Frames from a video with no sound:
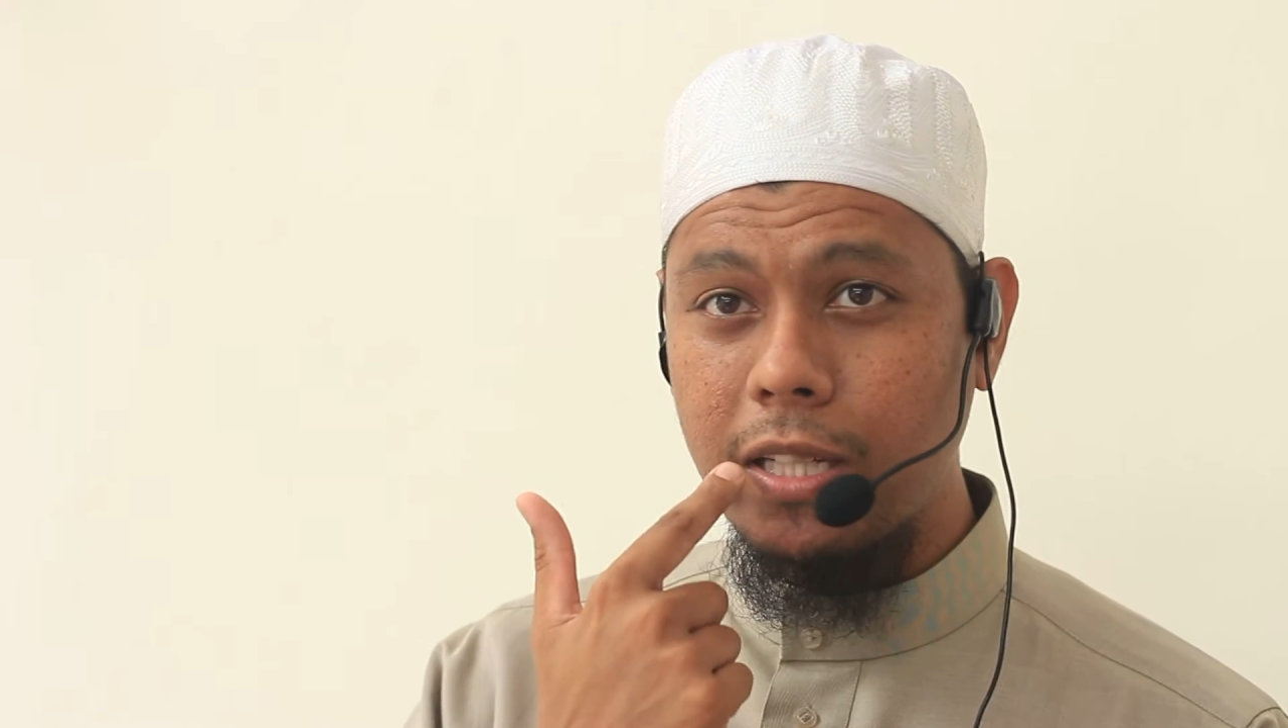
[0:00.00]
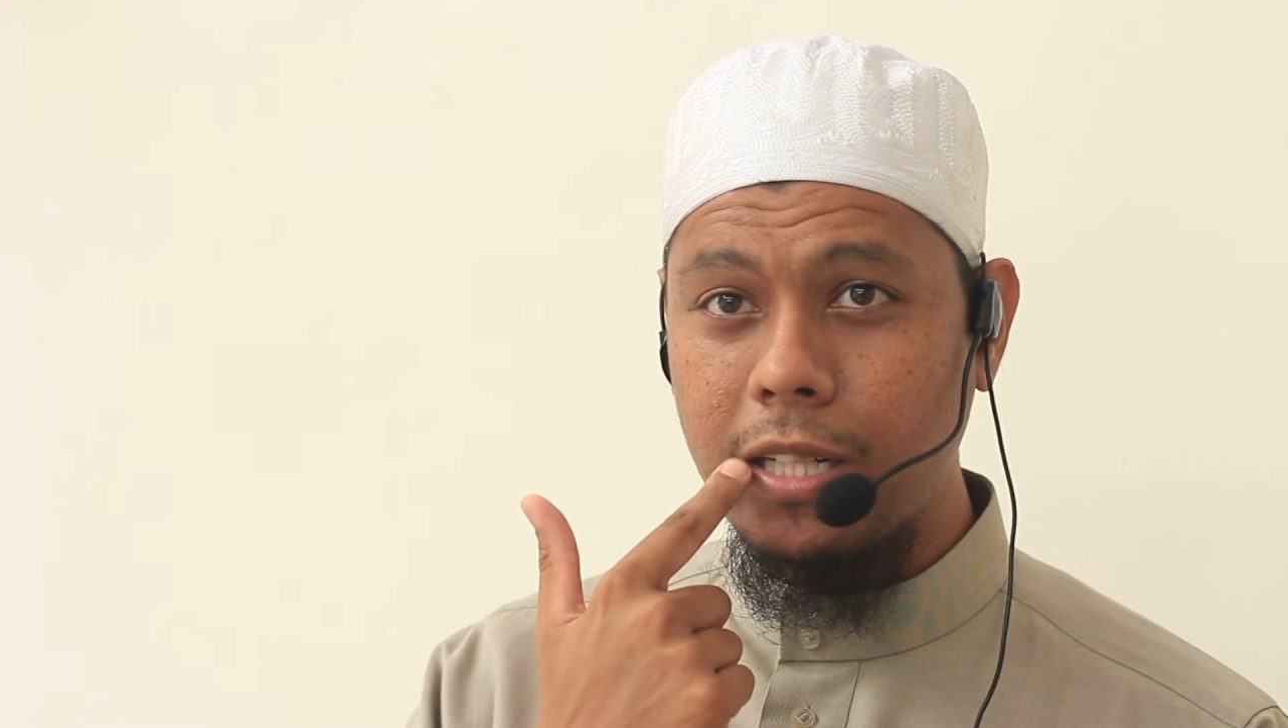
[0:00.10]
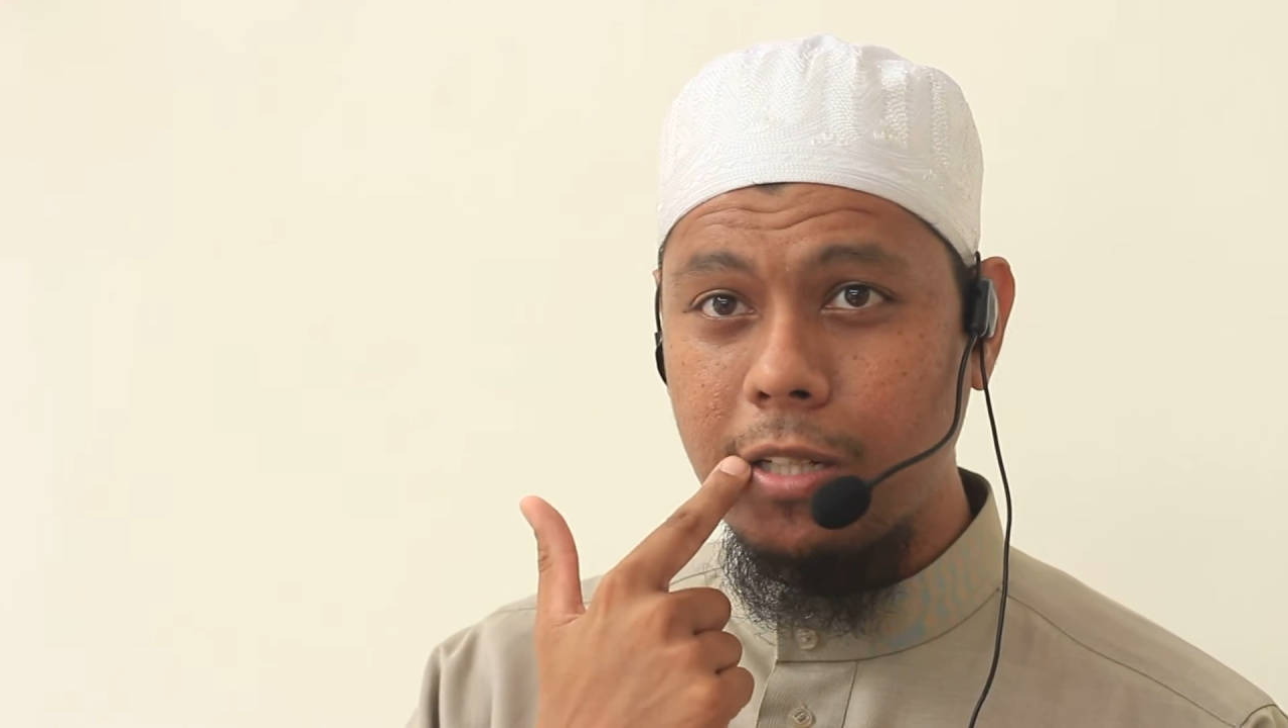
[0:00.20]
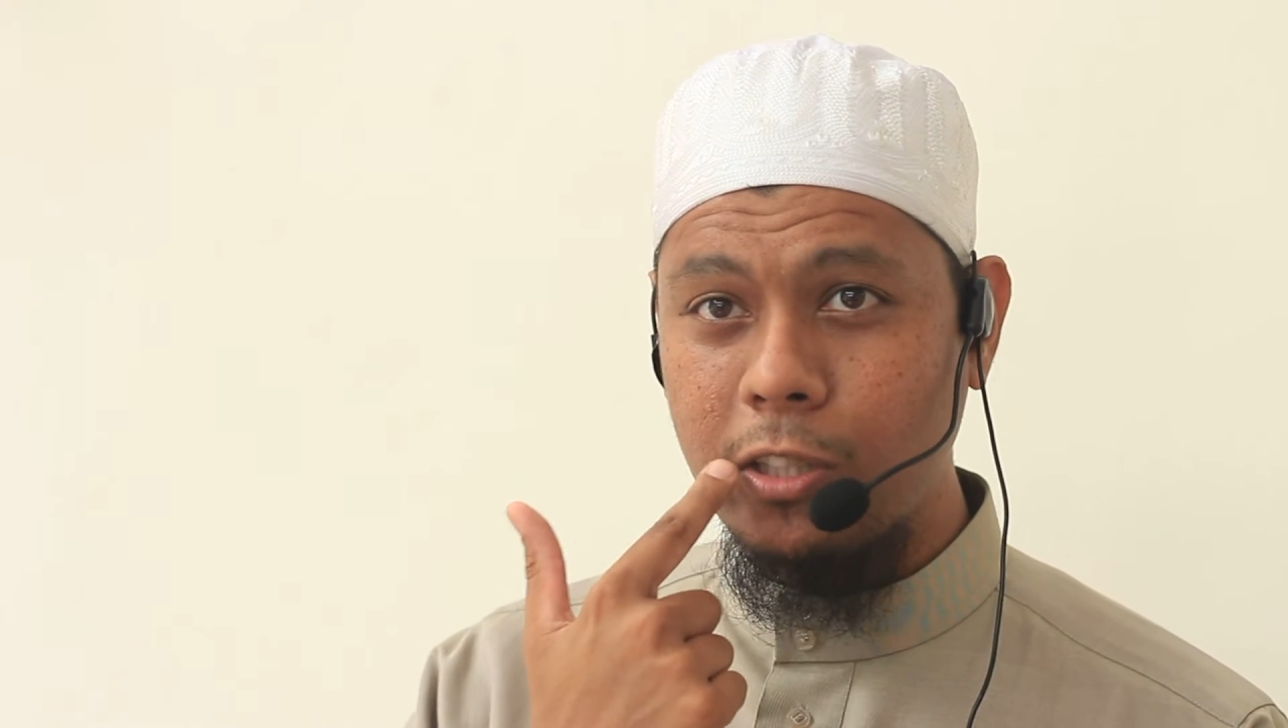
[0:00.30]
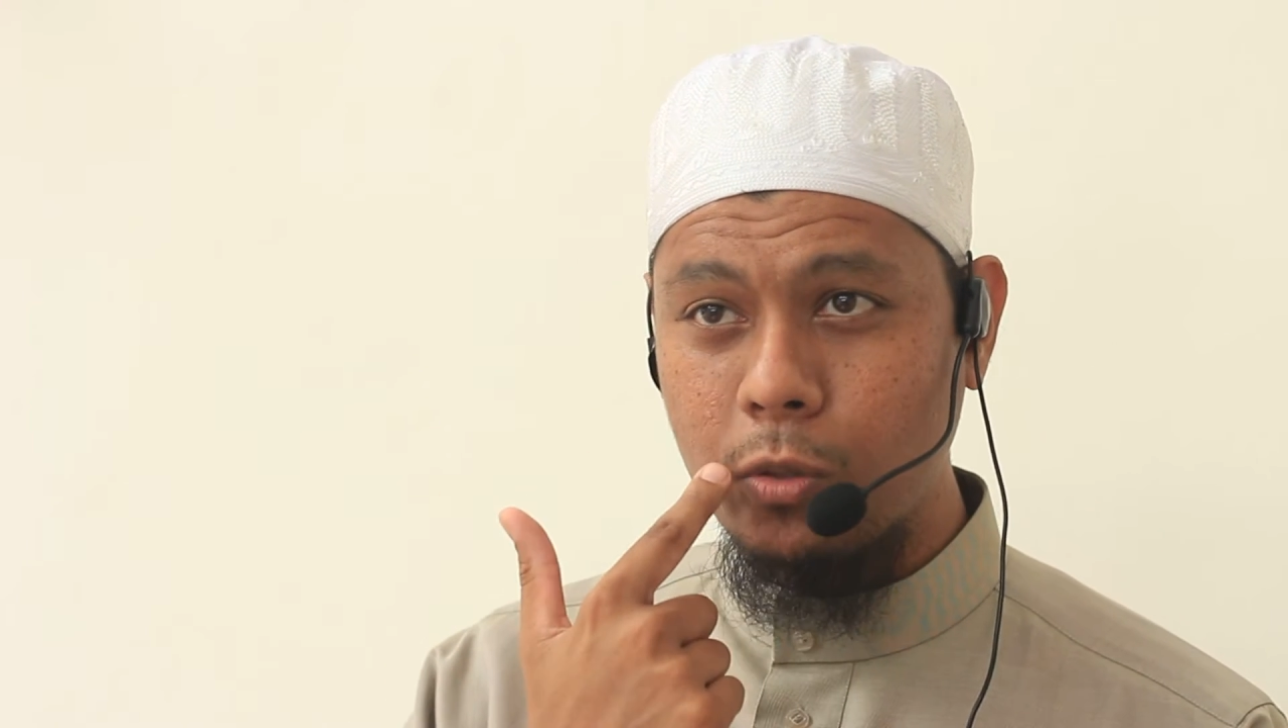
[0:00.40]

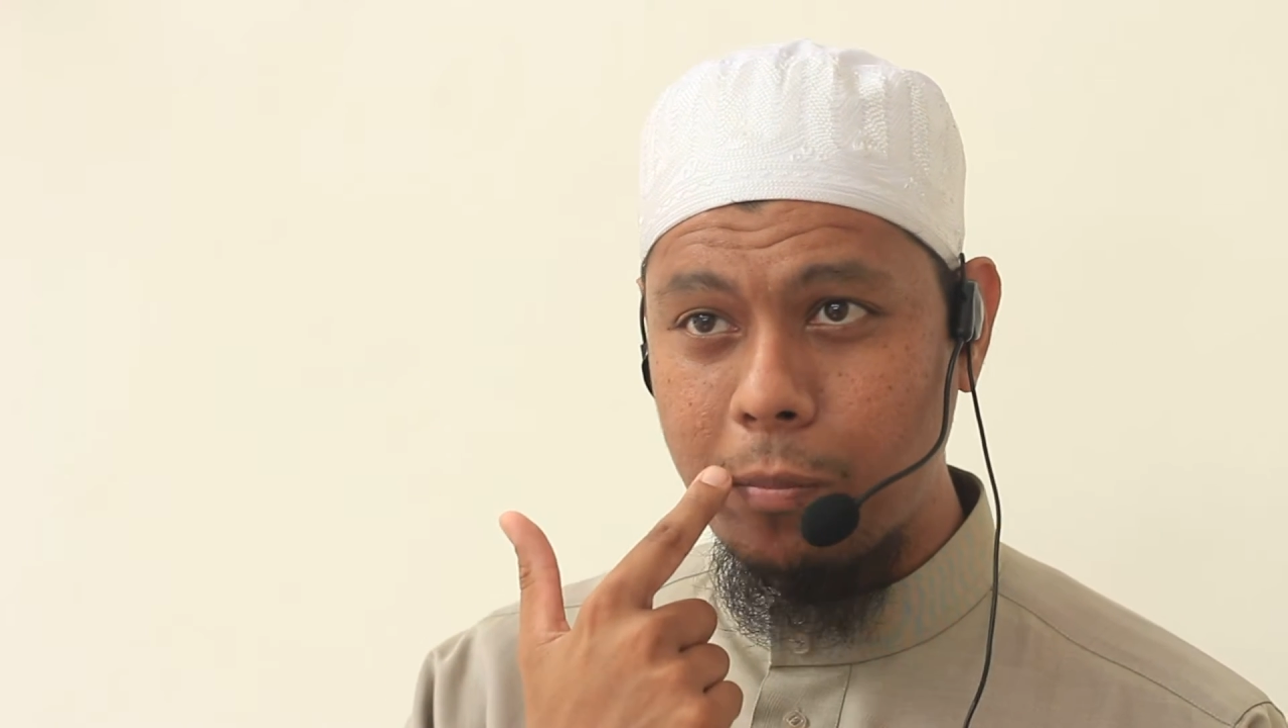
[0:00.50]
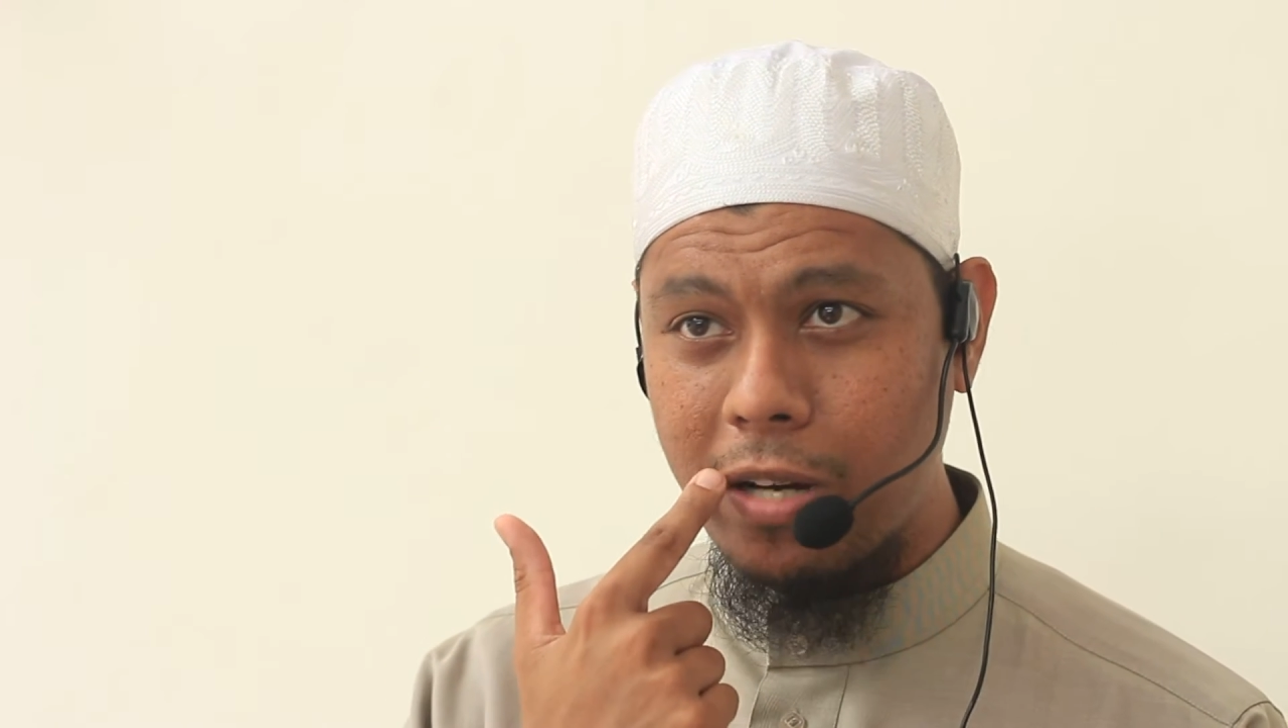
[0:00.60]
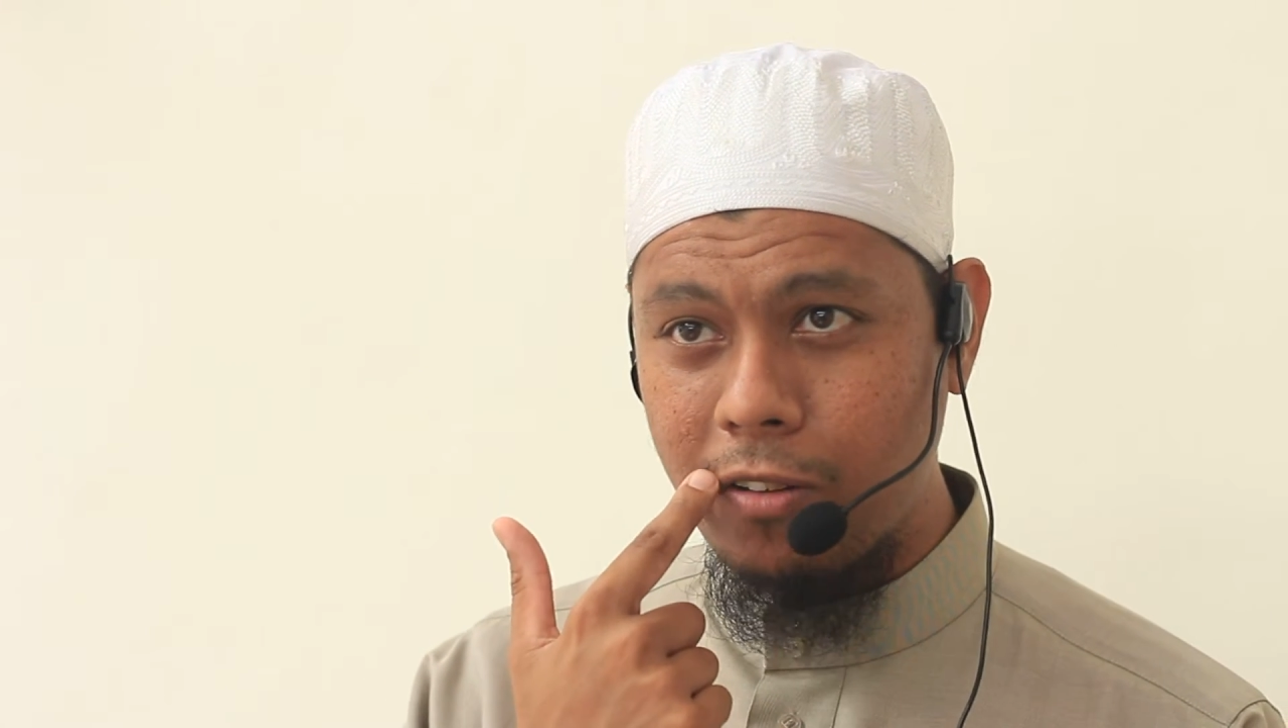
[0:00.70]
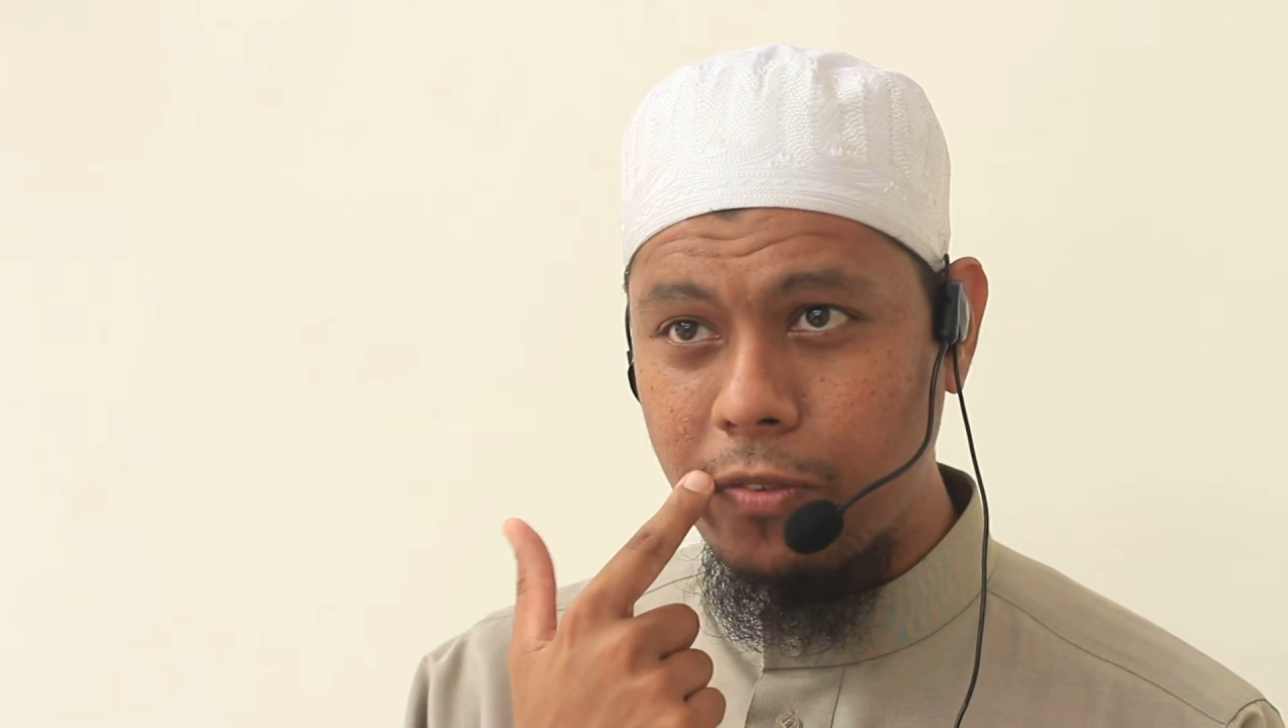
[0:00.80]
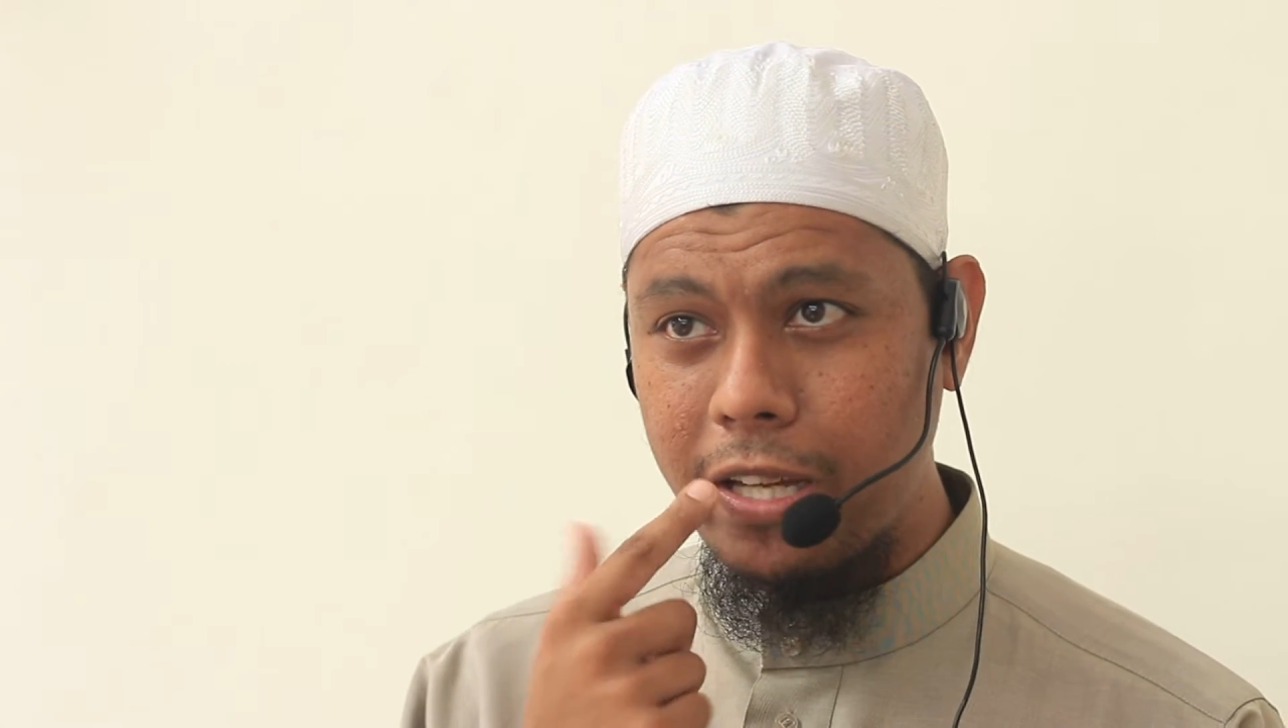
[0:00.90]
into the
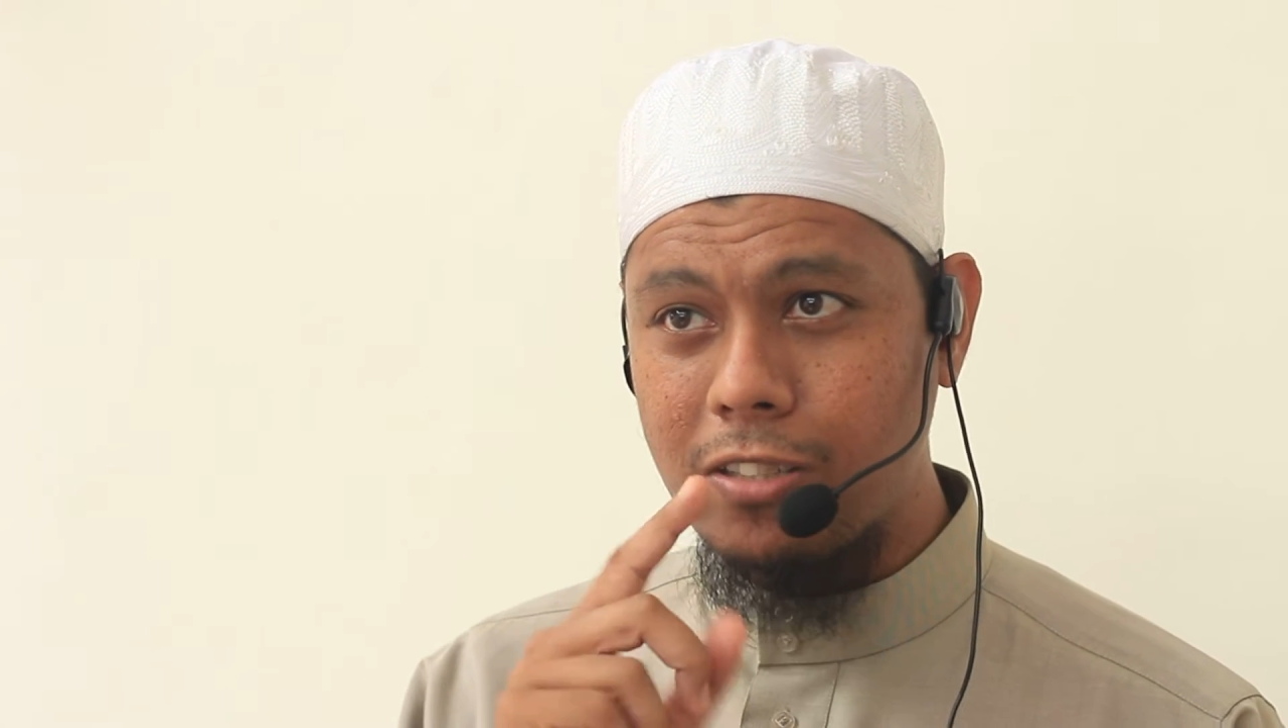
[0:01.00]
mouth,